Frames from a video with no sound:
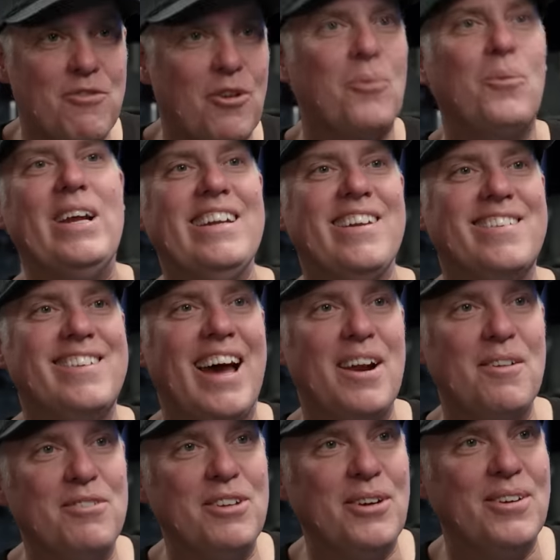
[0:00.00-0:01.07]
ever witnessed
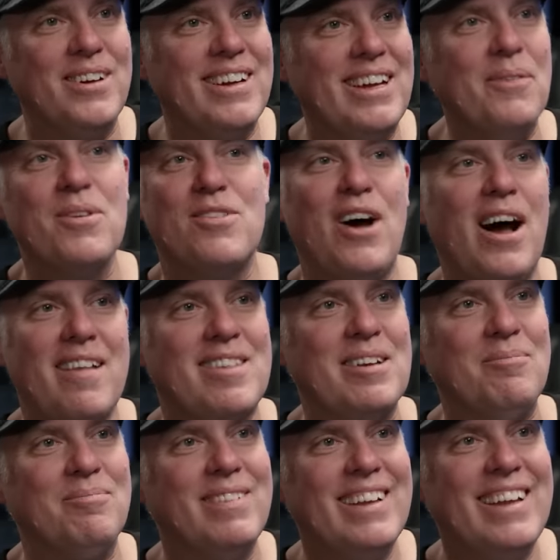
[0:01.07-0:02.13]
out of you. It was awesome. I
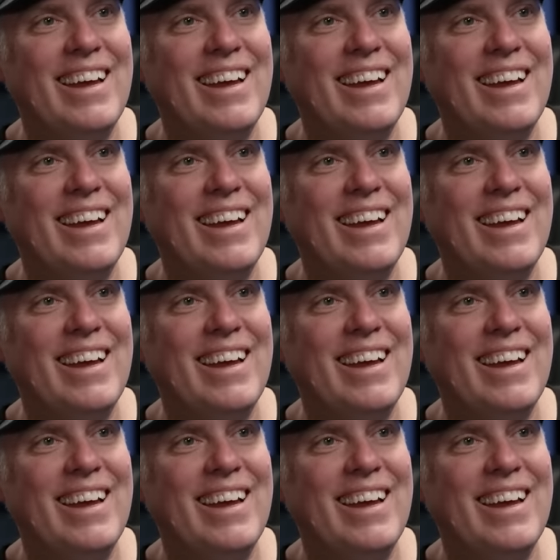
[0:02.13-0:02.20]
loved it.